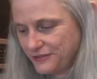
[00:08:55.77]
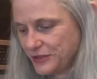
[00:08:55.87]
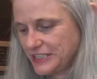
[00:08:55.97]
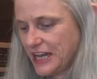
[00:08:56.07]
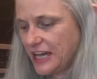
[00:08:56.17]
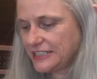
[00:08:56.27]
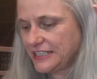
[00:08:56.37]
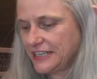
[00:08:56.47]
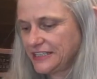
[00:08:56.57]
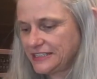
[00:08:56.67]

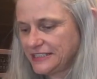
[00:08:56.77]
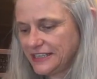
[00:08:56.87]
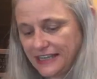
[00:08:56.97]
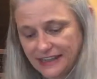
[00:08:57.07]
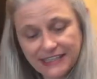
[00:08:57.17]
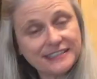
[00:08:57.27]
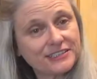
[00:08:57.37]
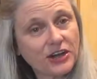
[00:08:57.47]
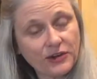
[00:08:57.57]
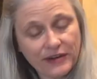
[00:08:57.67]
frittatas. And this
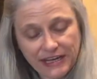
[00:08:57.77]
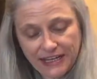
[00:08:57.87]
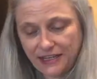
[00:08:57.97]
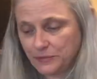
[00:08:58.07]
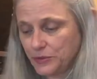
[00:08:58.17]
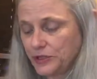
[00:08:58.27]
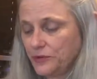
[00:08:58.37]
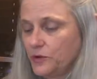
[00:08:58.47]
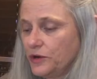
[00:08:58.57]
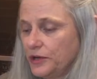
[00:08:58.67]
is already getting pretty
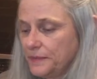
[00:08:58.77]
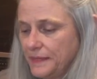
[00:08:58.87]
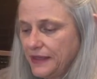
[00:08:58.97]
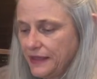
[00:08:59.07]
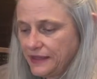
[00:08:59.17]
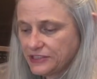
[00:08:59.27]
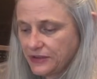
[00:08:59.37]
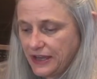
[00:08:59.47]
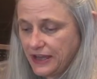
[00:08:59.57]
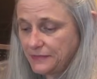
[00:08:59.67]
warm.
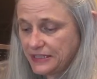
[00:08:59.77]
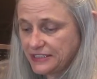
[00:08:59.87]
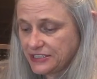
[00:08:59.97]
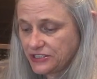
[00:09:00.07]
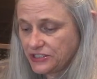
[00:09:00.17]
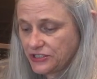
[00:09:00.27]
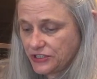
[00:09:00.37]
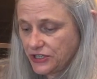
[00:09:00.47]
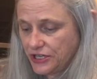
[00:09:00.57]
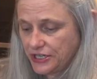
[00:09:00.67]
So I'm going to
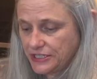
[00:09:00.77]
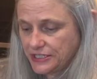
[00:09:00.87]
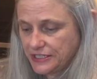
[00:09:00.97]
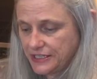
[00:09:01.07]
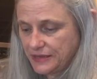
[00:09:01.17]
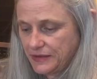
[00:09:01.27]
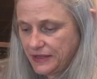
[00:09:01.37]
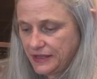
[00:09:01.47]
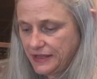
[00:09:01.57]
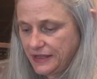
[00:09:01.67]
start
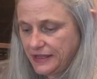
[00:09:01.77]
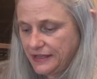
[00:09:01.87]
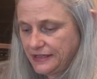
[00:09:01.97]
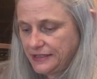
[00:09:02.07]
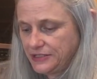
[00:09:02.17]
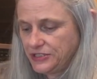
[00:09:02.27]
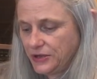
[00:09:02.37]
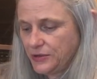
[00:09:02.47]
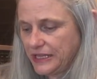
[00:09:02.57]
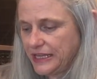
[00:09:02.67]

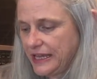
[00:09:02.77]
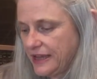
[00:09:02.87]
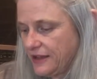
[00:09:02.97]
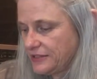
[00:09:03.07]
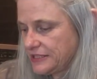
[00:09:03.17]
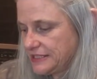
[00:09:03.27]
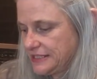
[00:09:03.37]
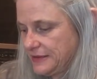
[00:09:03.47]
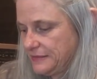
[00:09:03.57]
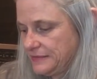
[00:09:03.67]
doling out
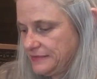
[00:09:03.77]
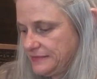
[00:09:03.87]
some